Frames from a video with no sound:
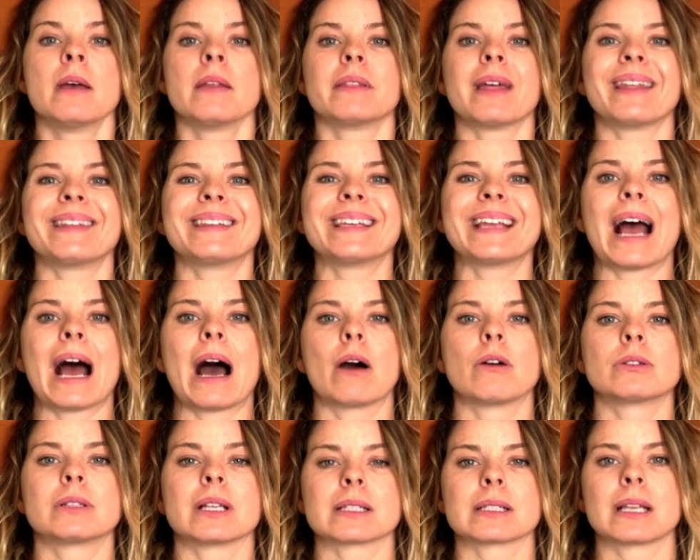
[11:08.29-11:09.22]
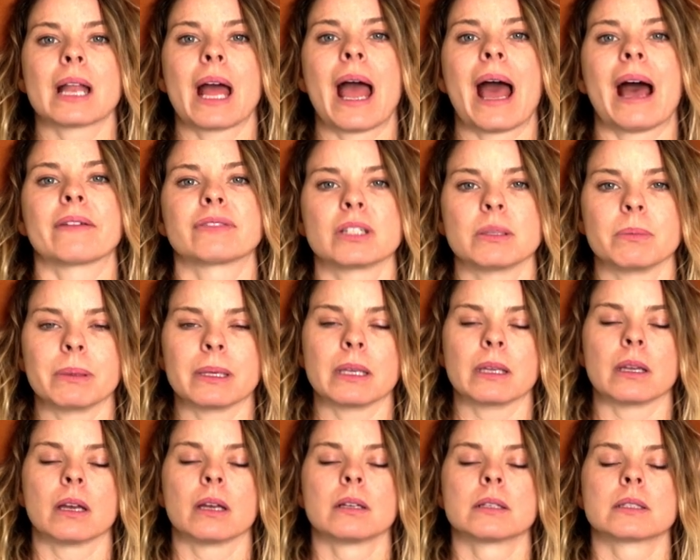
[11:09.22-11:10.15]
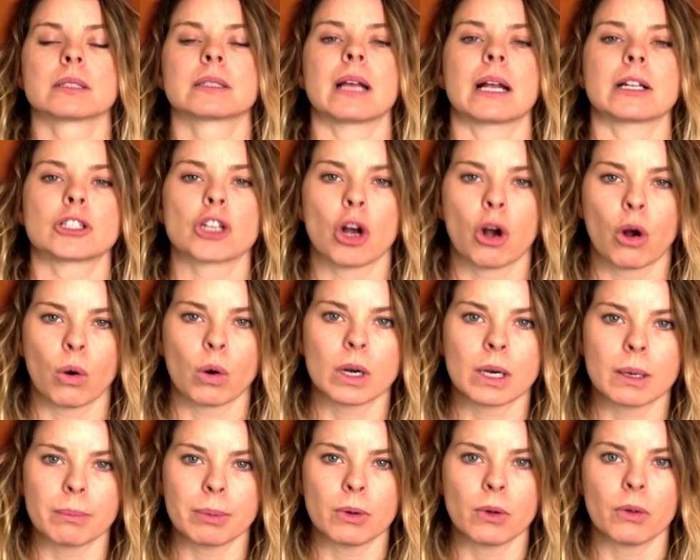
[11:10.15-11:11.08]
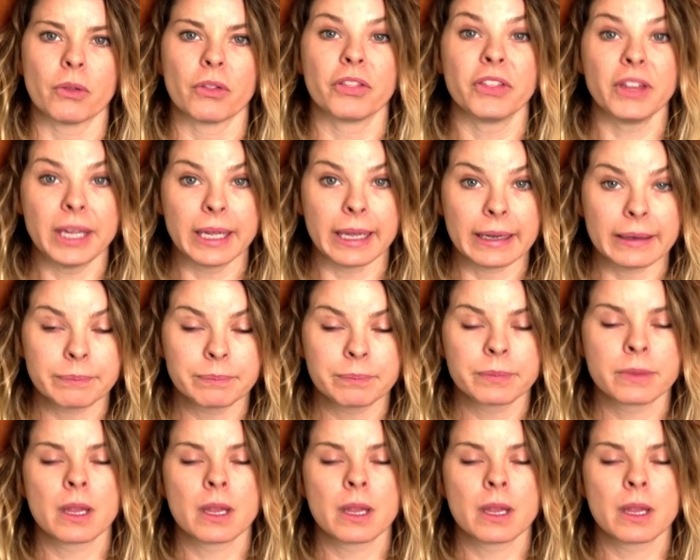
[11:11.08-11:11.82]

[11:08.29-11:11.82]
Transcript: that the out doesn't have to be such a horrible thing.